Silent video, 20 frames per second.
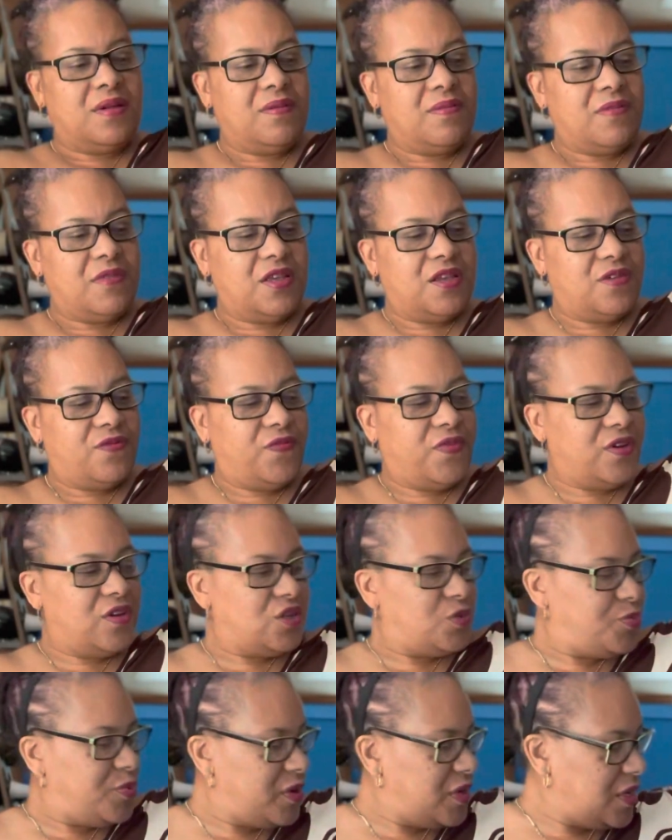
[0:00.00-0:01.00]
this feels
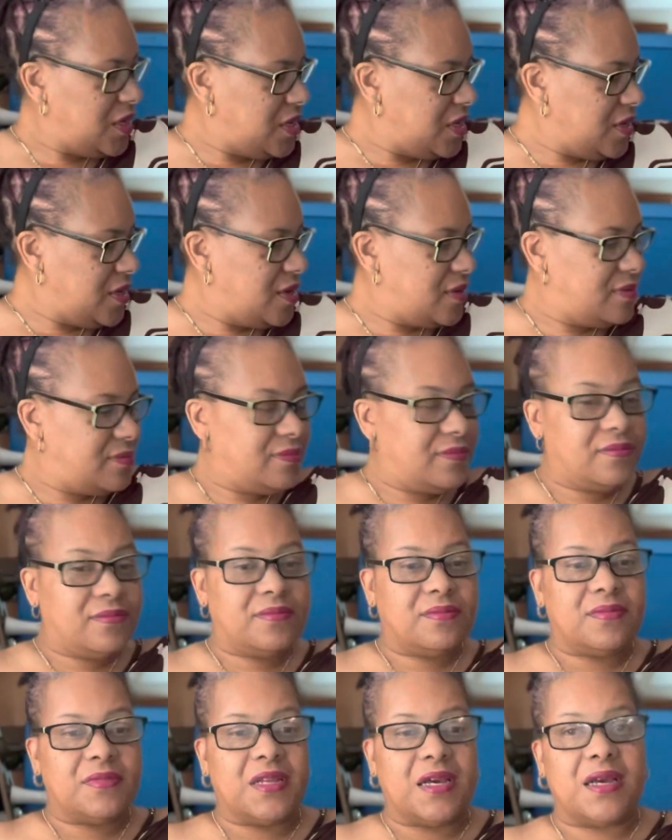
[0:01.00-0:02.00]
pretty good.
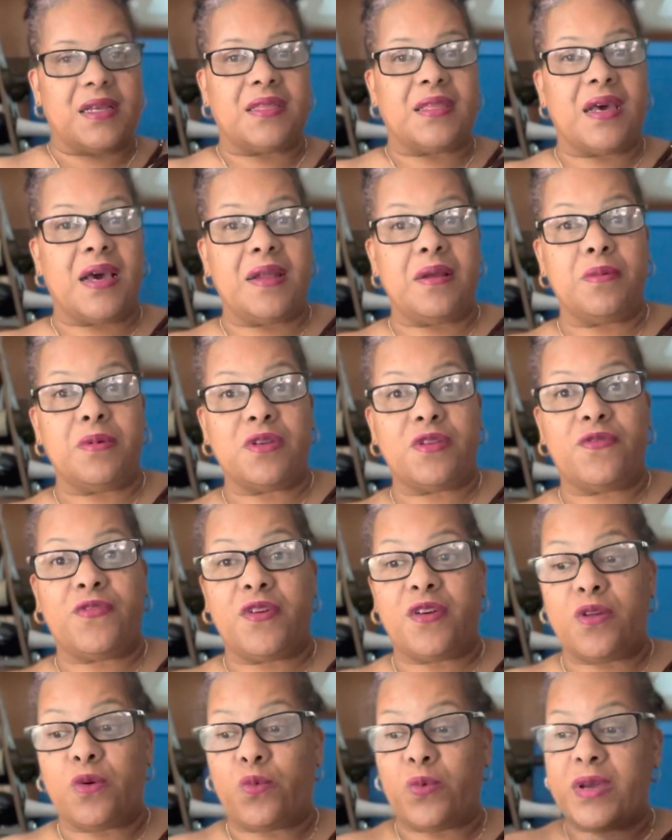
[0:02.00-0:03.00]
I thought it was
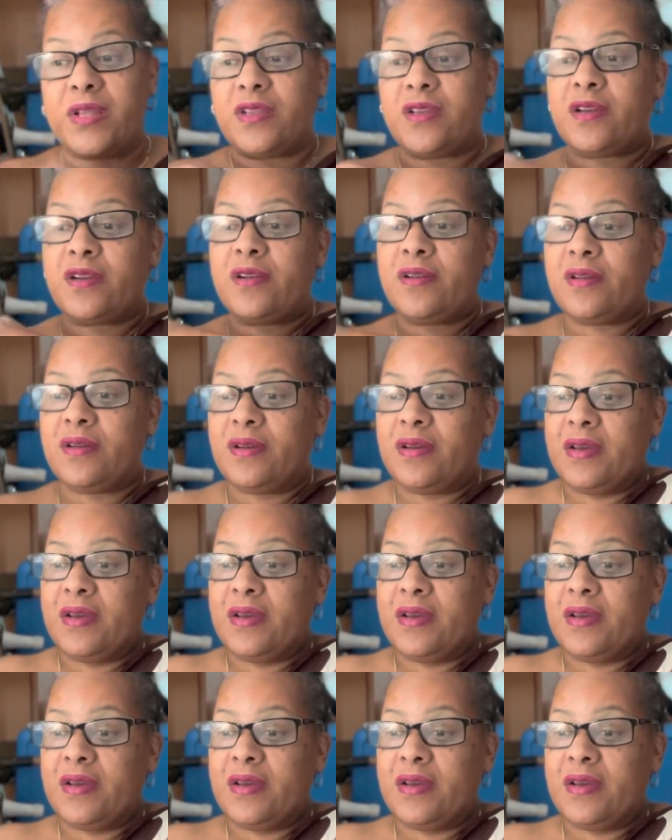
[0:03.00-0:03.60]
for the winter.